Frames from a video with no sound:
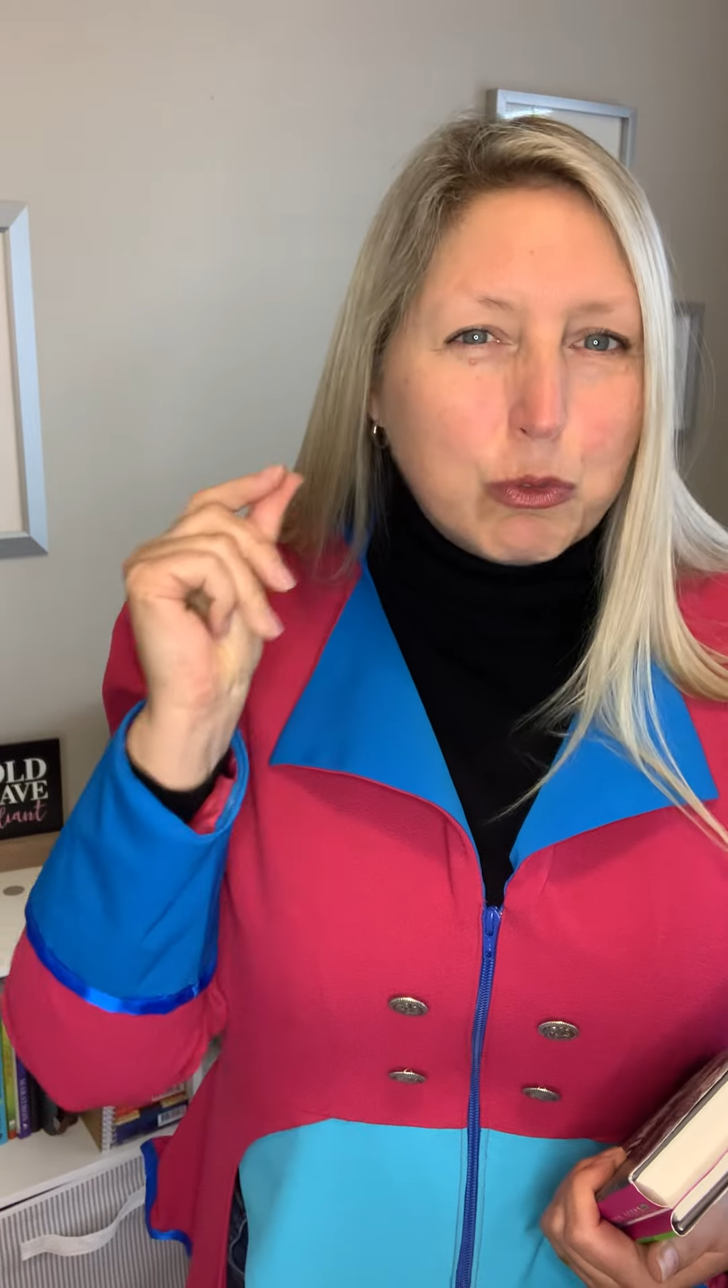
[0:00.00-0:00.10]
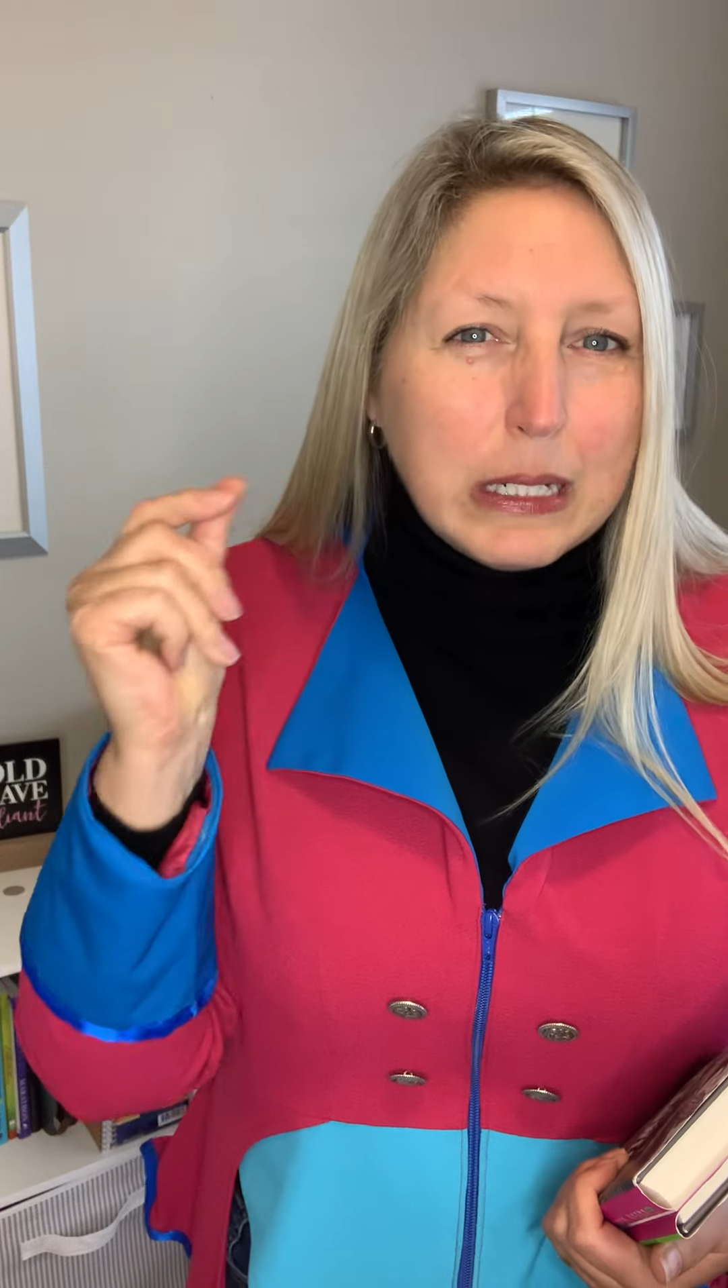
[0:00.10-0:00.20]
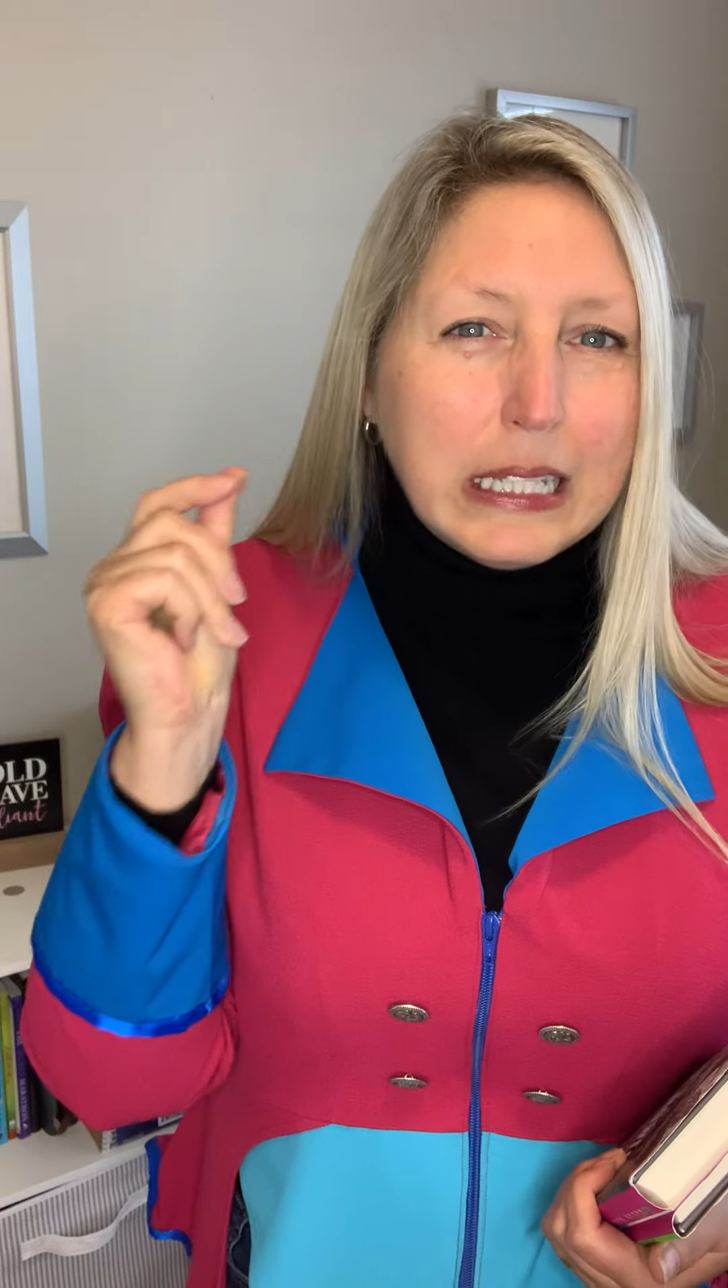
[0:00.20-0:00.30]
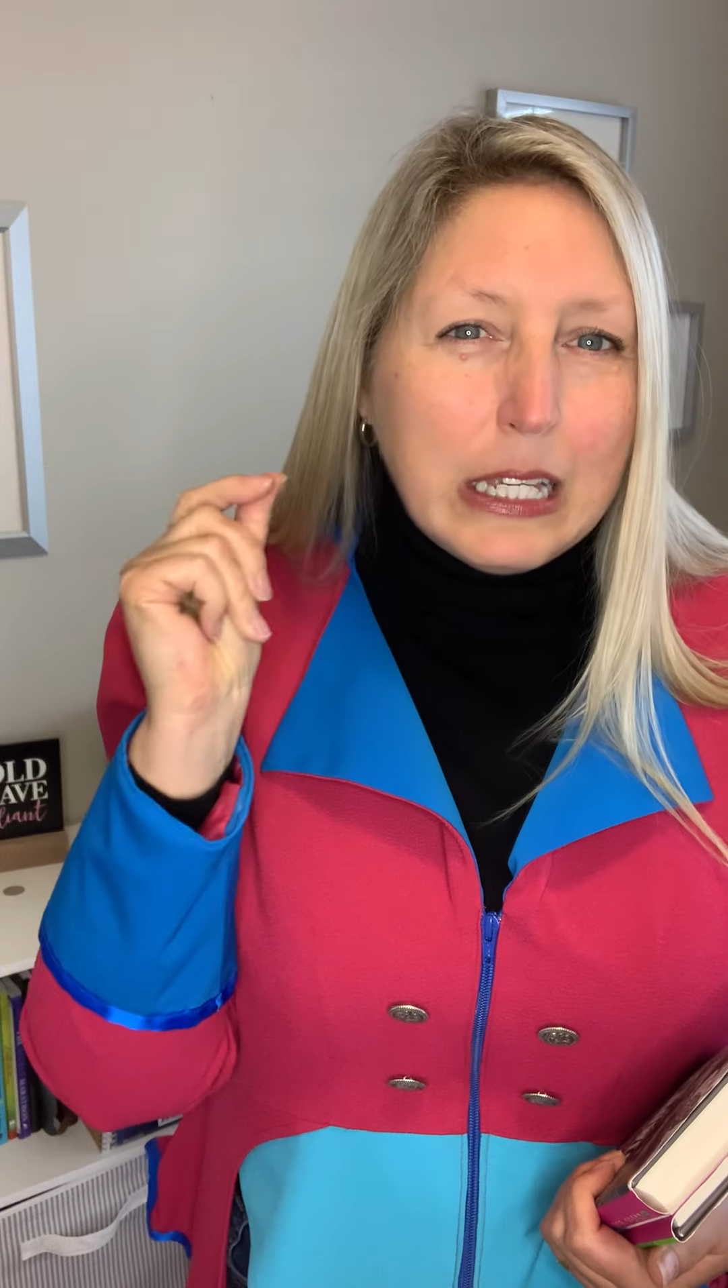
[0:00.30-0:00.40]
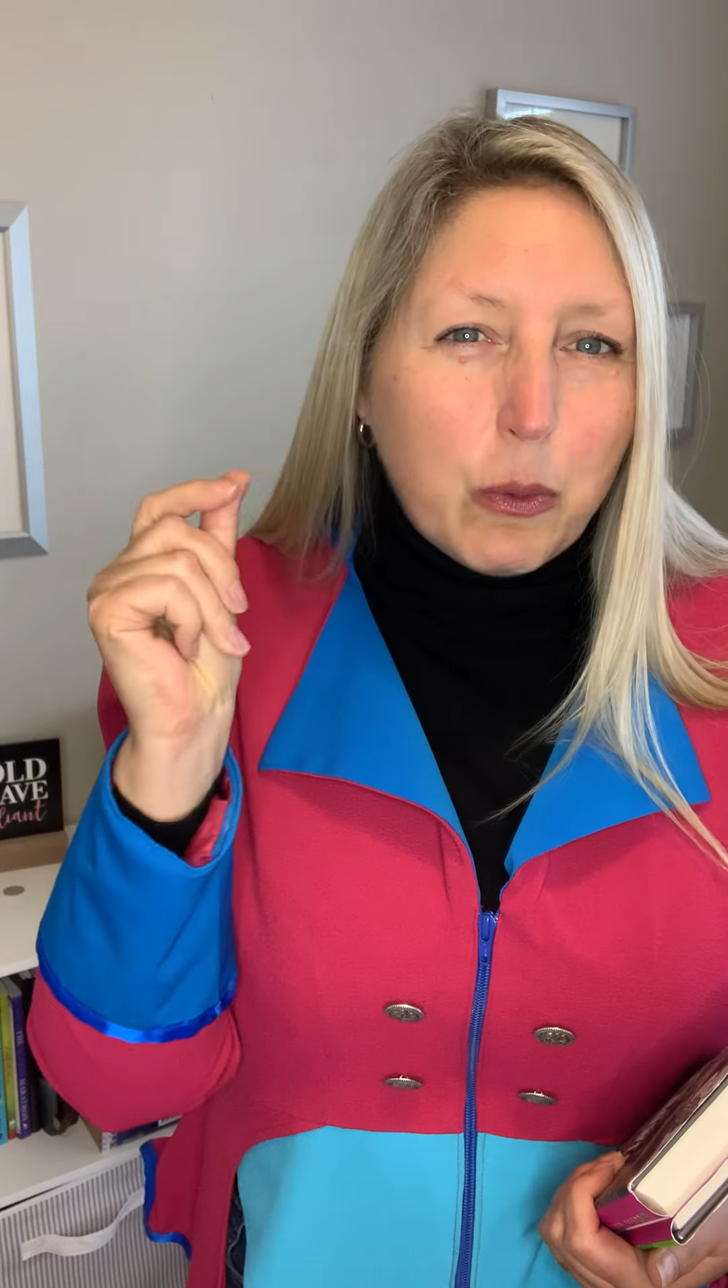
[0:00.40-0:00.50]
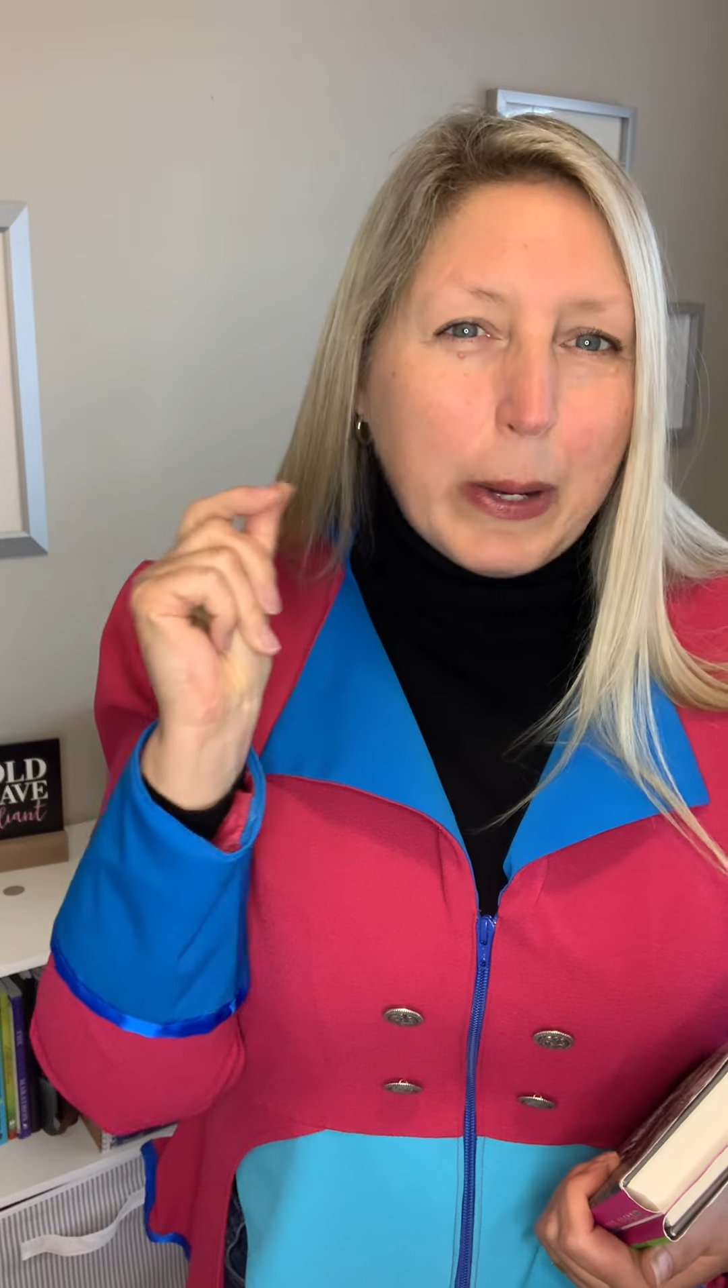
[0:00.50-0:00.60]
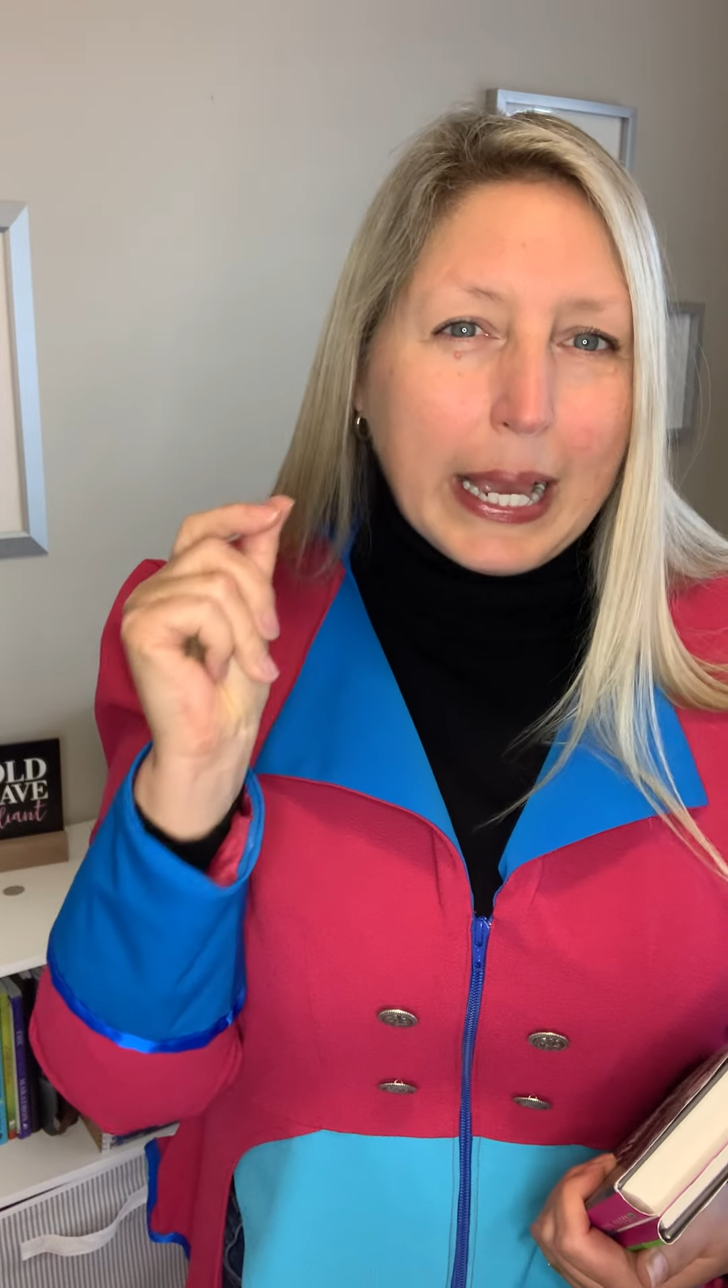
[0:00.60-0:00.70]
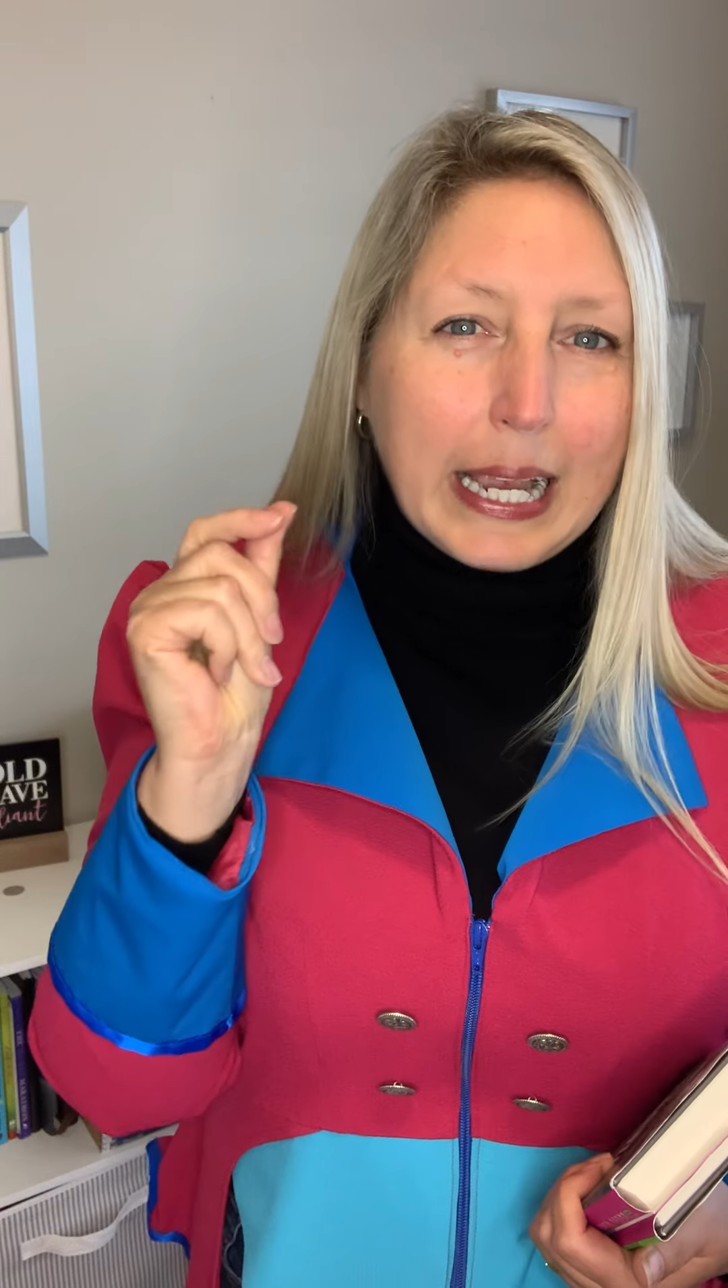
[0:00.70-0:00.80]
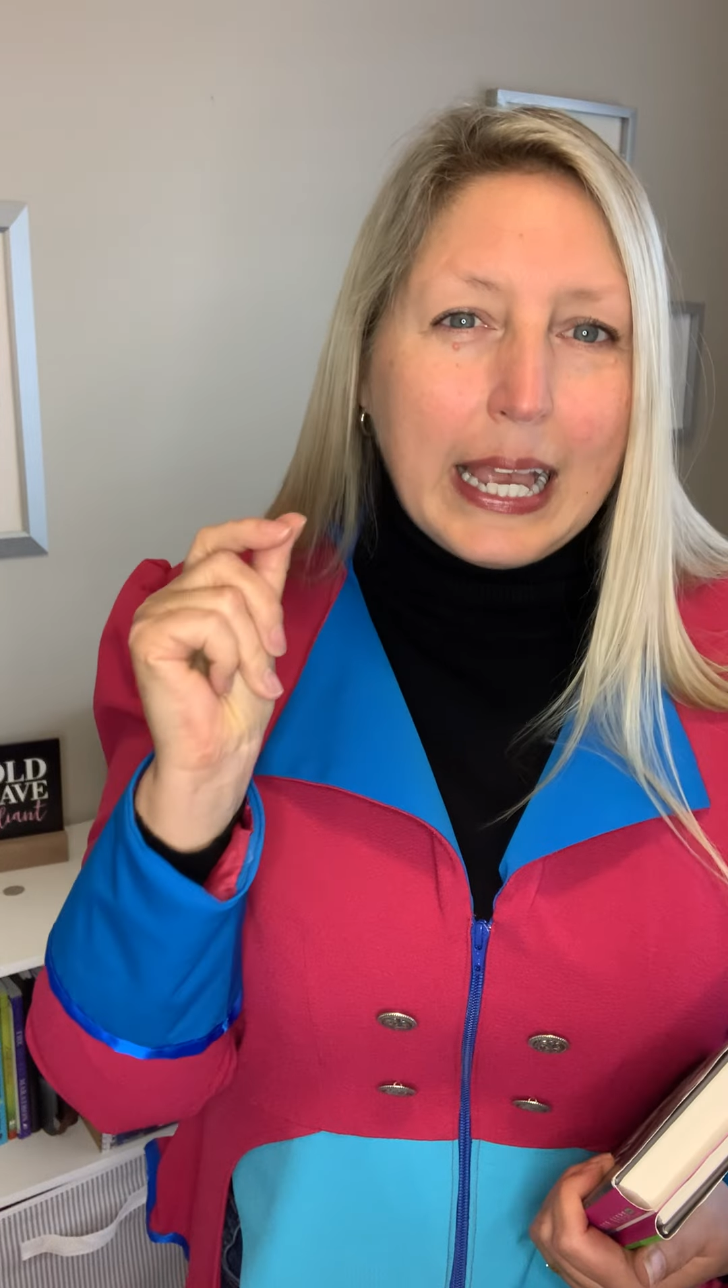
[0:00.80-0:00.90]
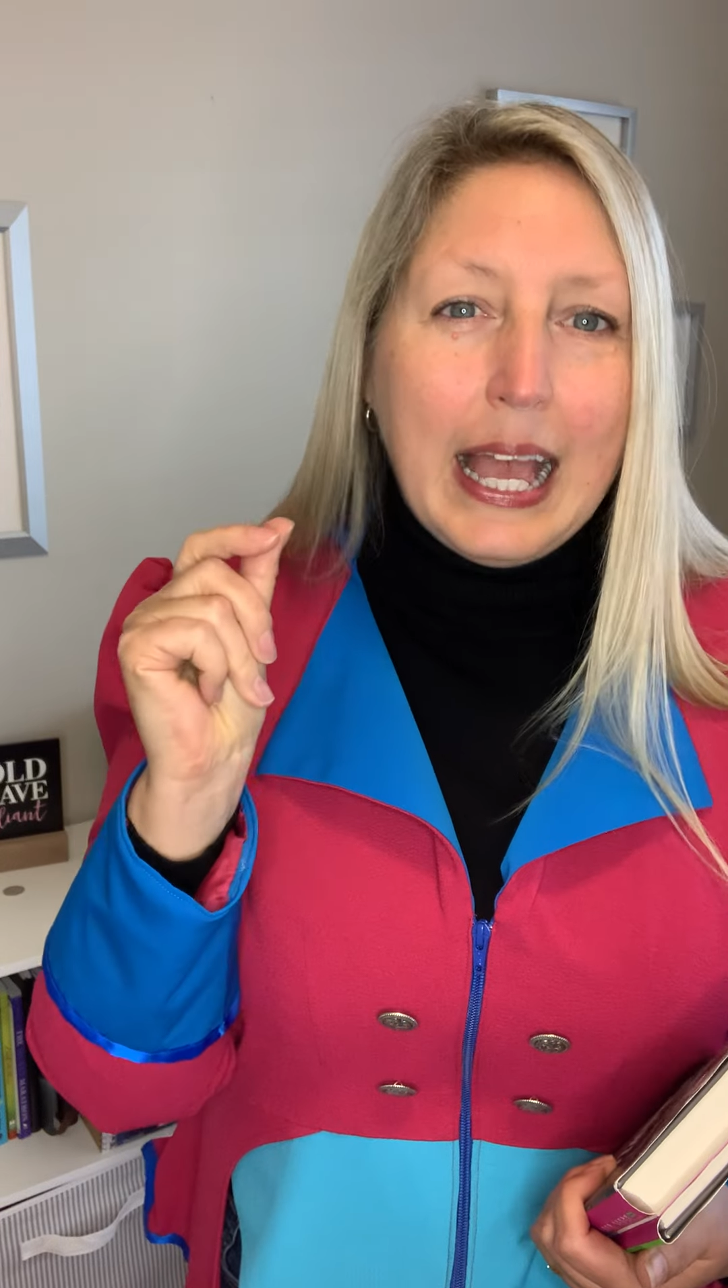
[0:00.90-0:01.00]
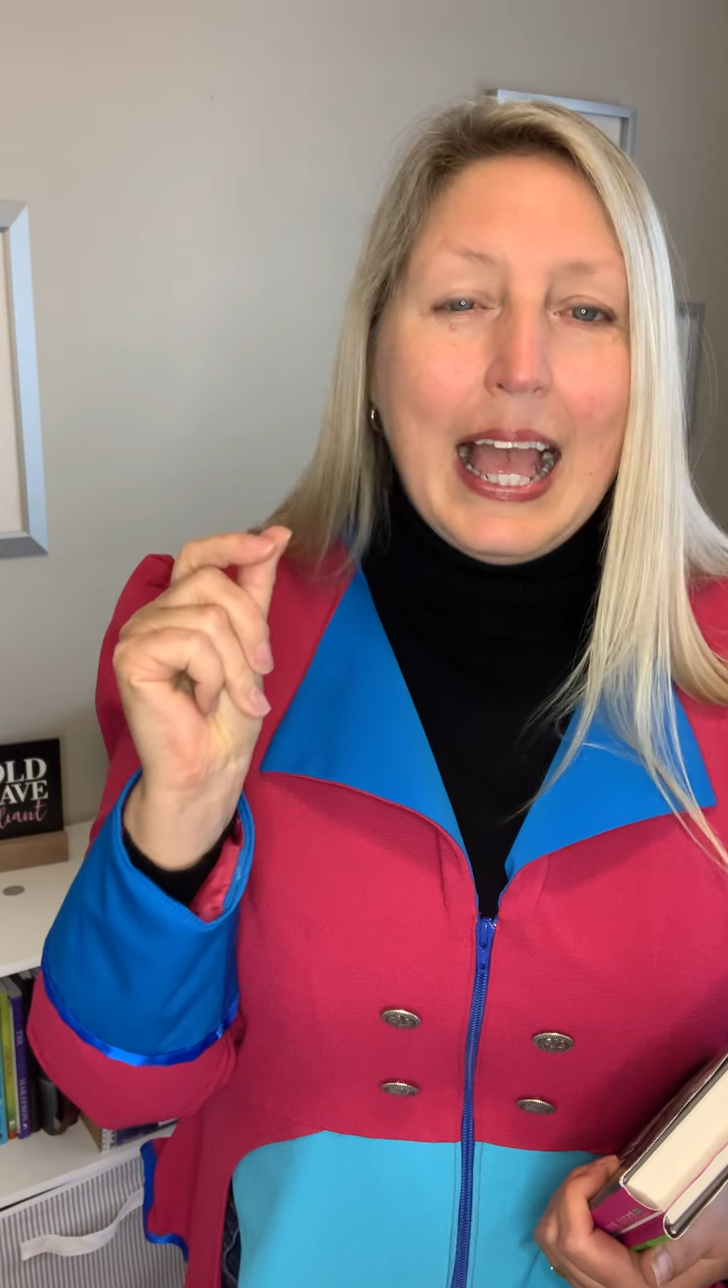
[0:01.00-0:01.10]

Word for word: really quick